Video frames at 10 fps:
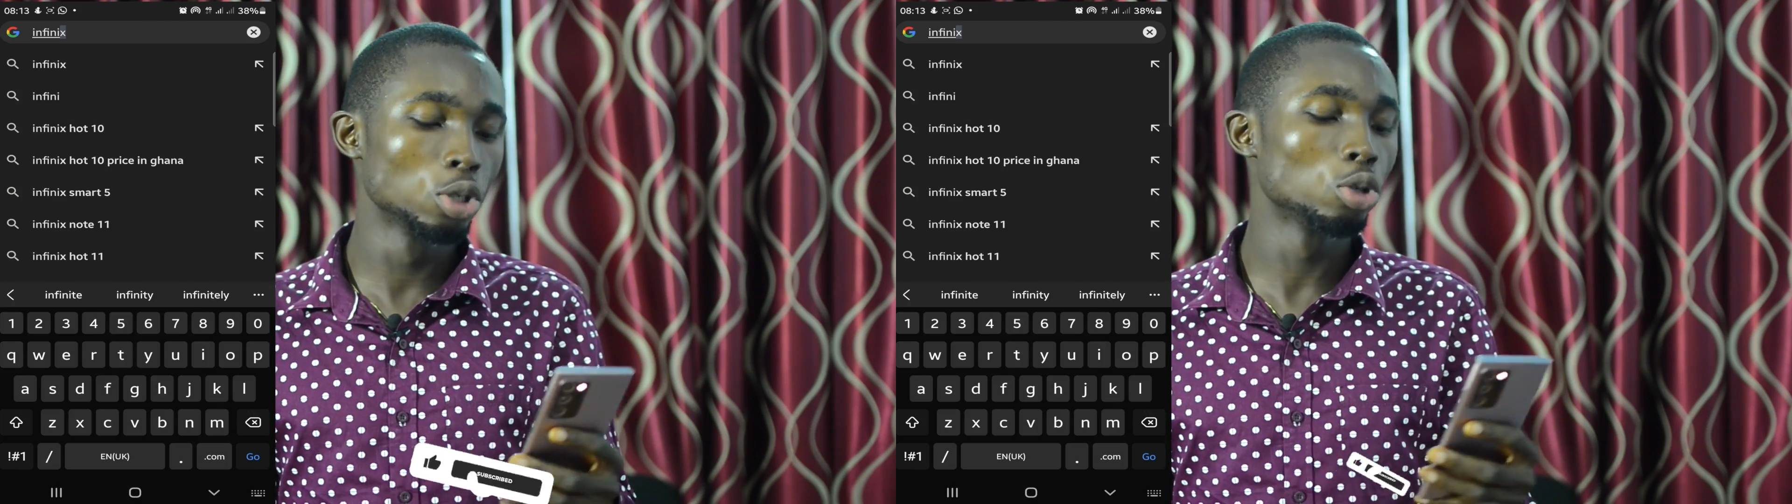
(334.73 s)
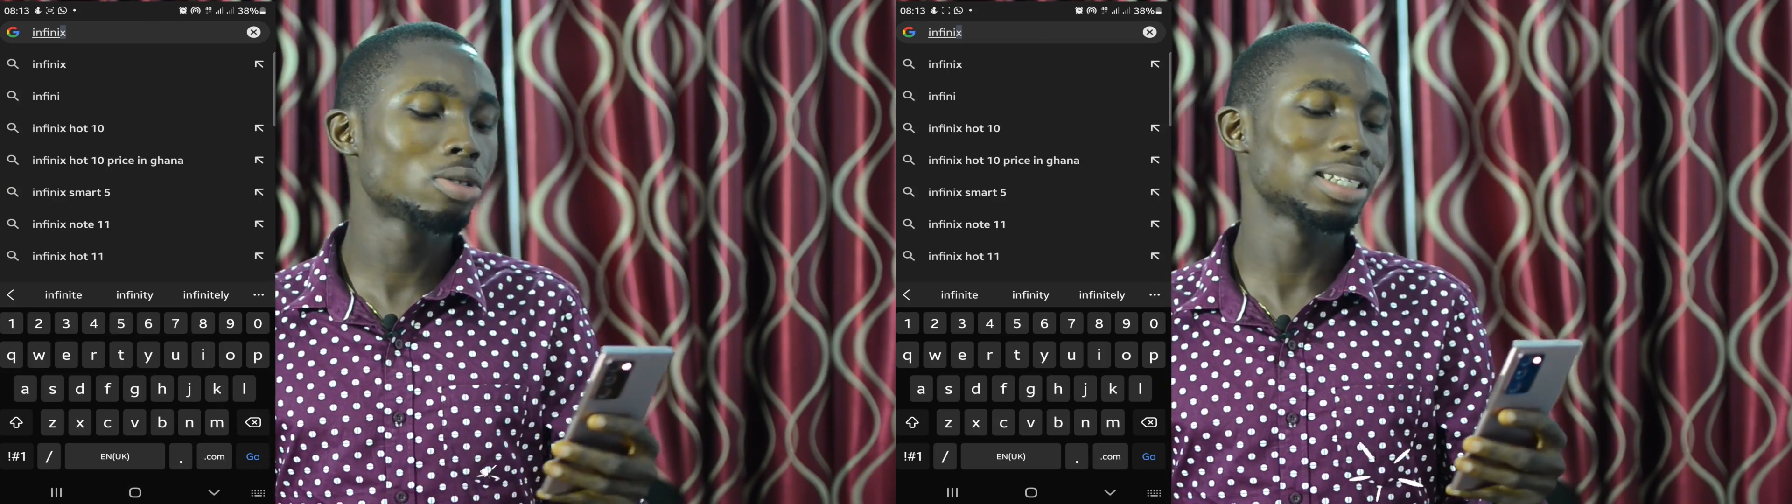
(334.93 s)

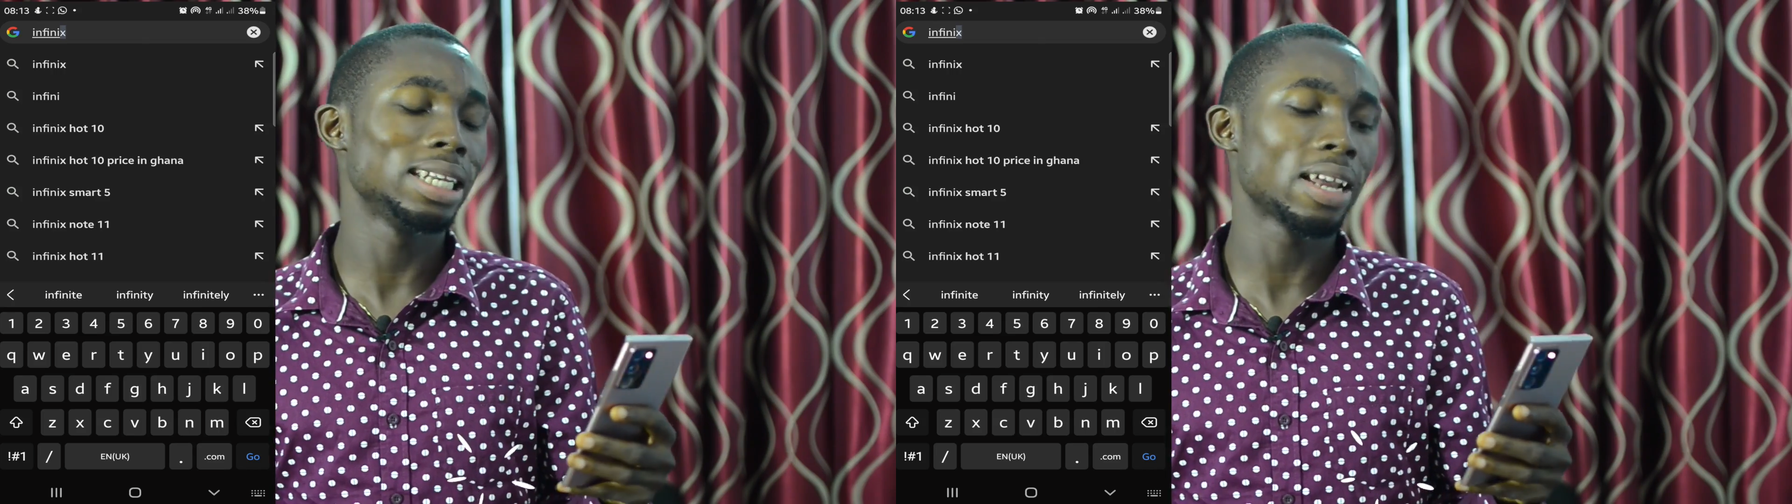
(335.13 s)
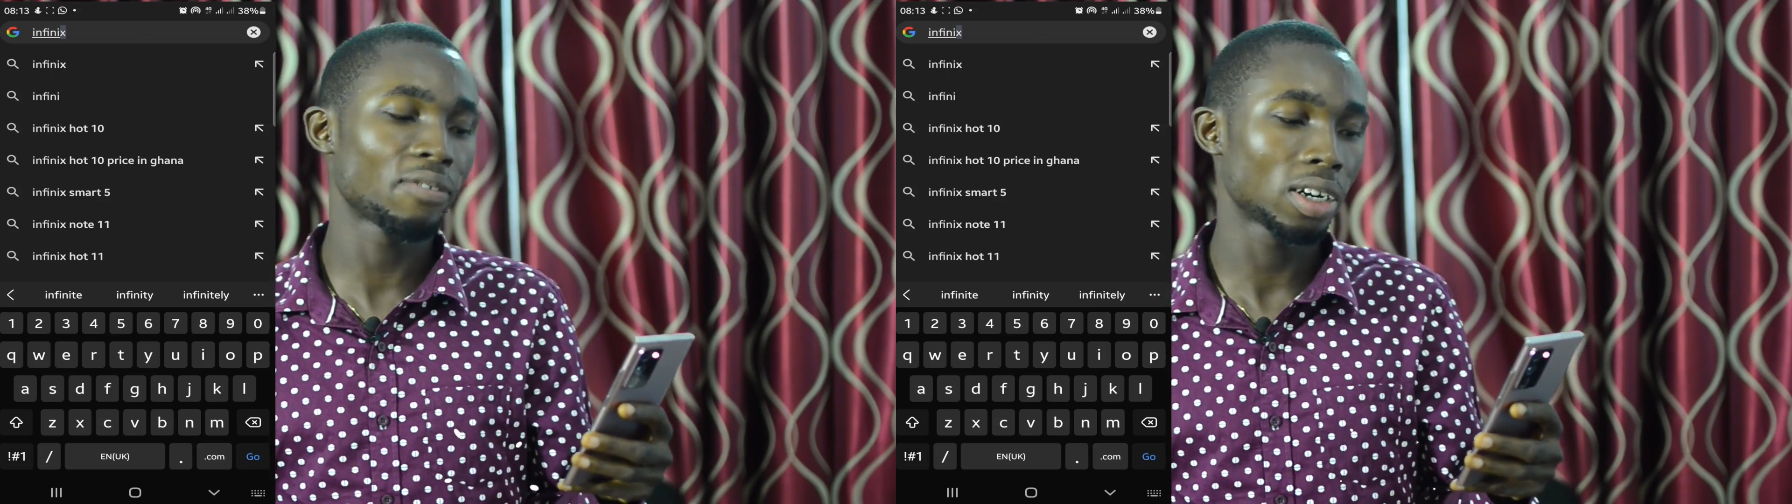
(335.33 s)
Note
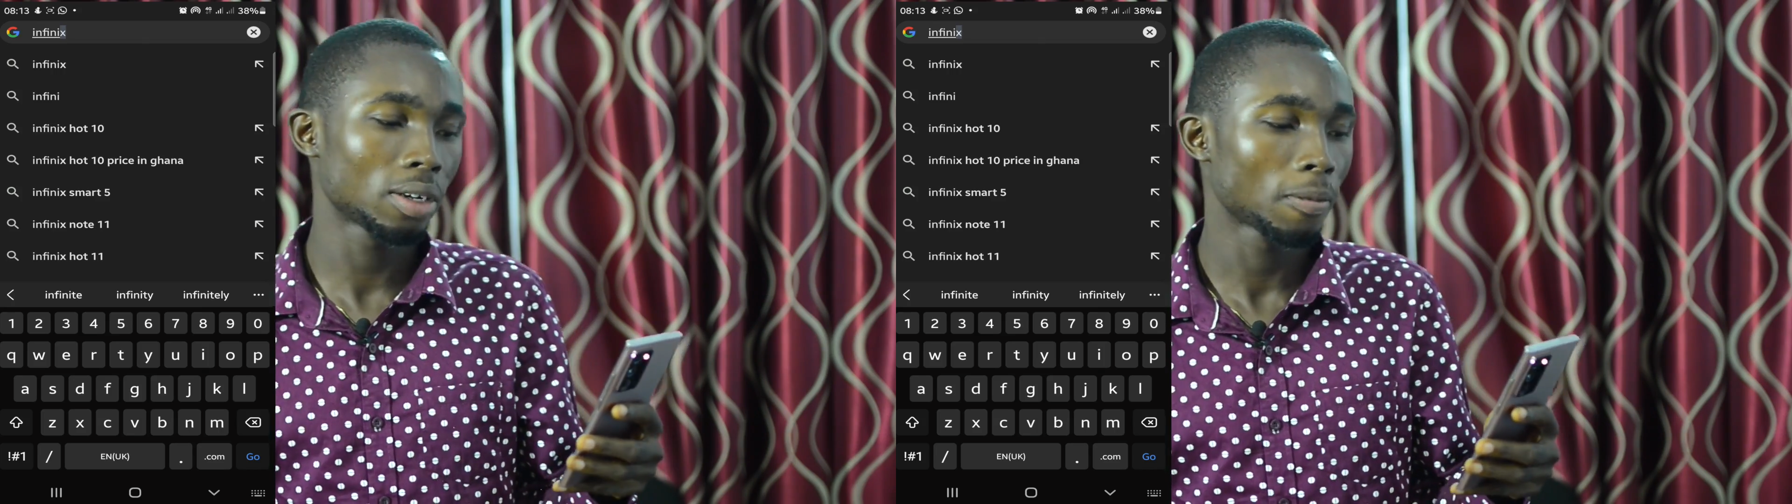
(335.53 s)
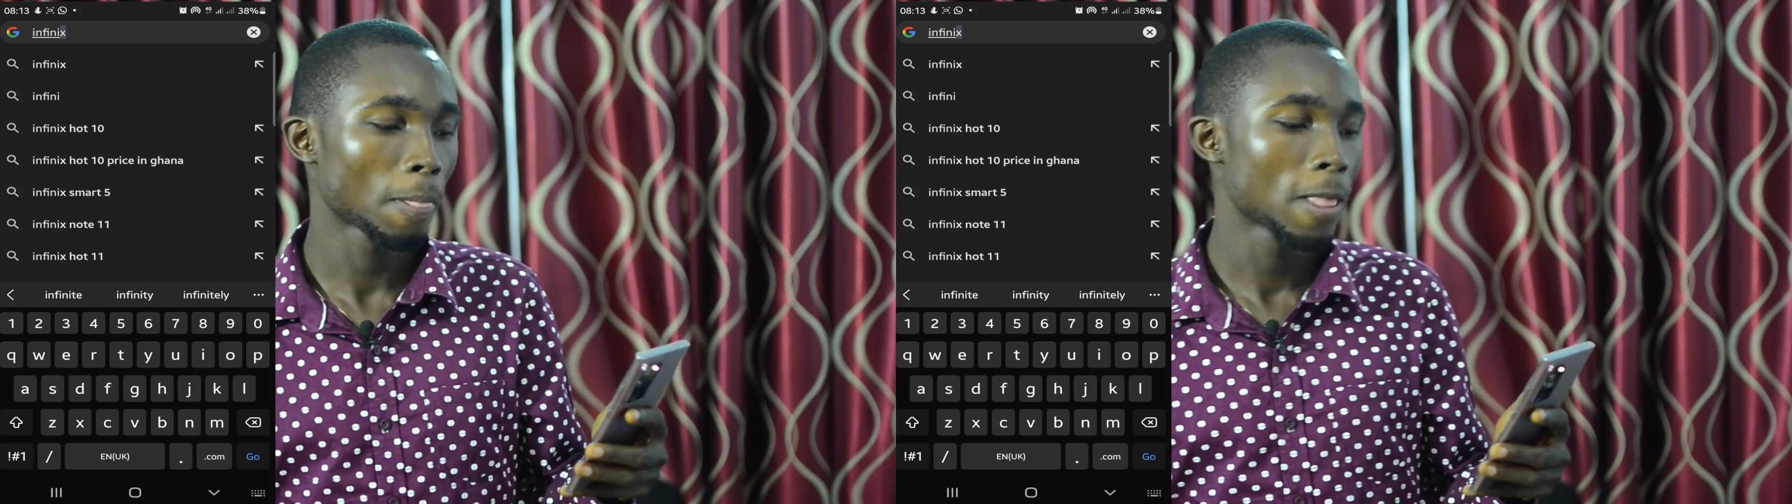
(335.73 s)

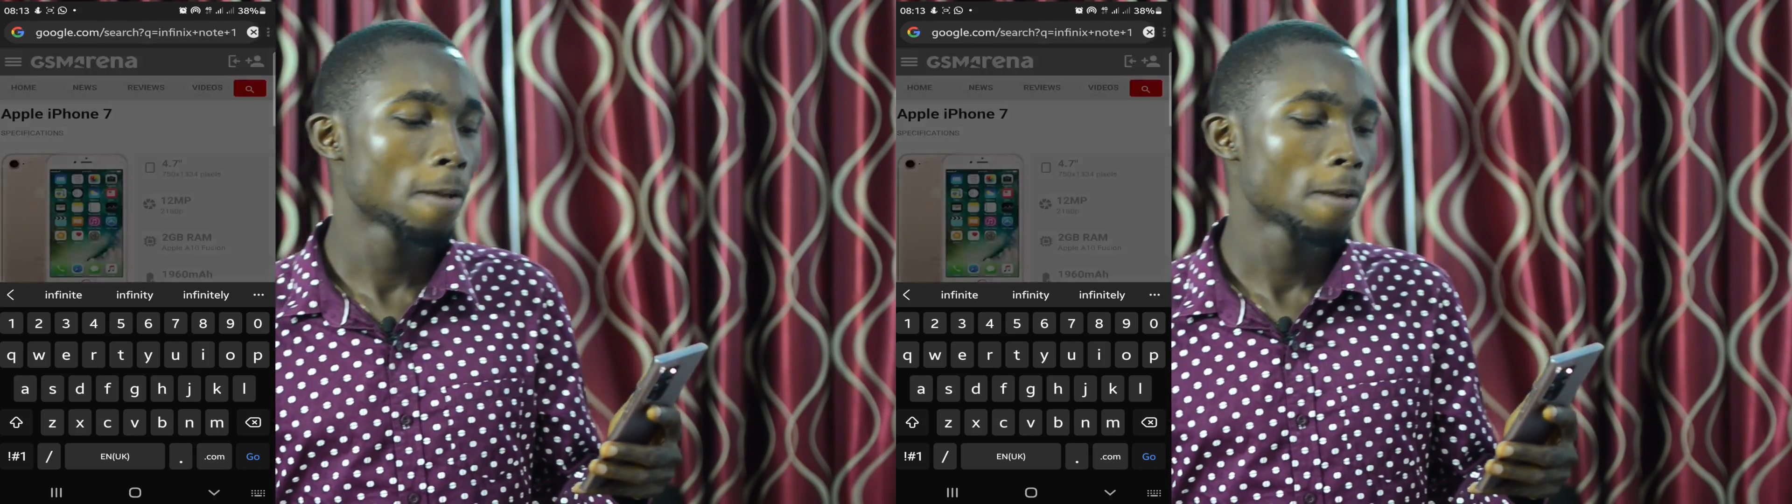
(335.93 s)
11.